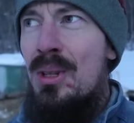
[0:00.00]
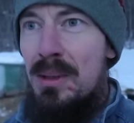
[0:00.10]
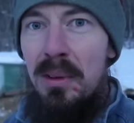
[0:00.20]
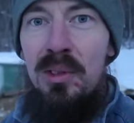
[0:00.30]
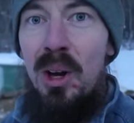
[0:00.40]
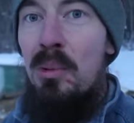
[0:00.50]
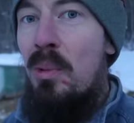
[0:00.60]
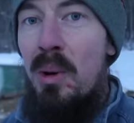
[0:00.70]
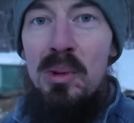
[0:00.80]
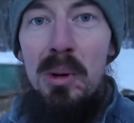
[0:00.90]
Some of y'all
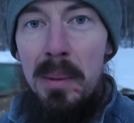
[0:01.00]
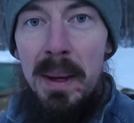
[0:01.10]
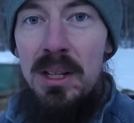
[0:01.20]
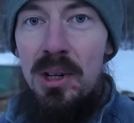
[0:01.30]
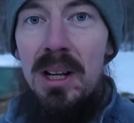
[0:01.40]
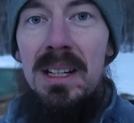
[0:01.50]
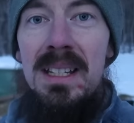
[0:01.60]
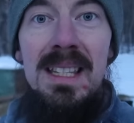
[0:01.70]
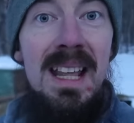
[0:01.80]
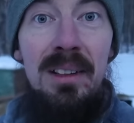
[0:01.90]
won't know what Patreon
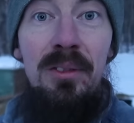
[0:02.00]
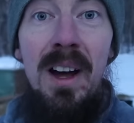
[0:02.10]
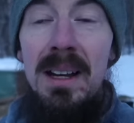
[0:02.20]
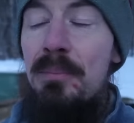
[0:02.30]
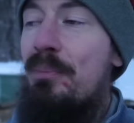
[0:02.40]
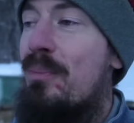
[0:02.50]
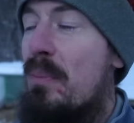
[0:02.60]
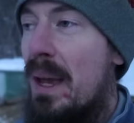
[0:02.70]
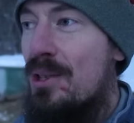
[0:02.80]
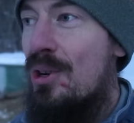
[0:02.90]
is and that's fine.
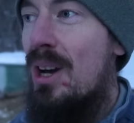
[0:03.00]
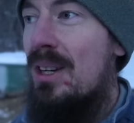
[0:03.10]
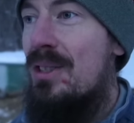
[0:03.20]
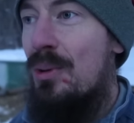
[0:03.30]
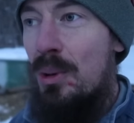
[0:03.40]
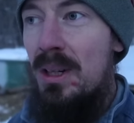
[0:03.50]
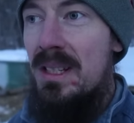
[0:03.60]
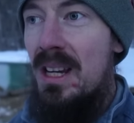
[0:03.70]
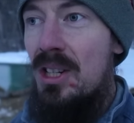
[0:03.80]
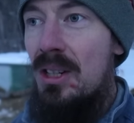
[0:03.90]
Patreon is an
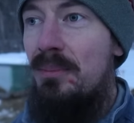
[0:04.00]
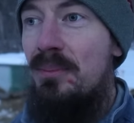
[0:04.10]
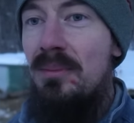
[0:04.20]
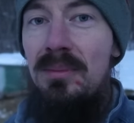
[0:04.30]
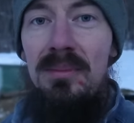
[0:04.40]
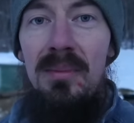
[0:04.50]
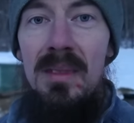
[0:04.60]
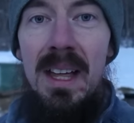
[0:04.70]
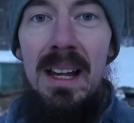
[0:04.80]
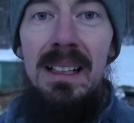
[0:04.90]
organization
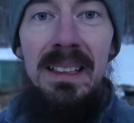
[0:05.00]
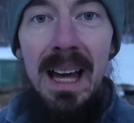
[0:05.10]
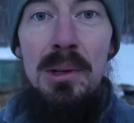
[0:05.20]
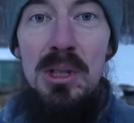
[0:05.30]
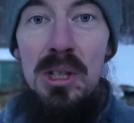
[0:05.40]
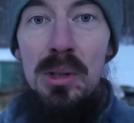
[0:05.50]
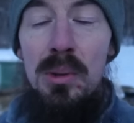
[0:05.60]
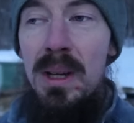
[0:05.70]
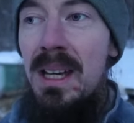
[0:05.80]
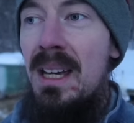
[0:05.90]
that allows
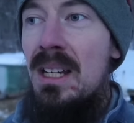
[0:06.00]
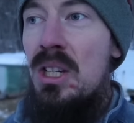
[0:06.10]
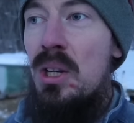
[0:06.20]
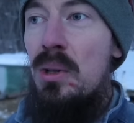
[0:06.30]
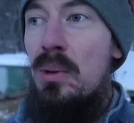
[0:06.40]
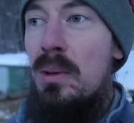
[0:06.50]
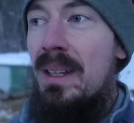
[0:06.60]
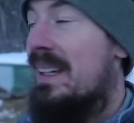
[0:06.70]
you to...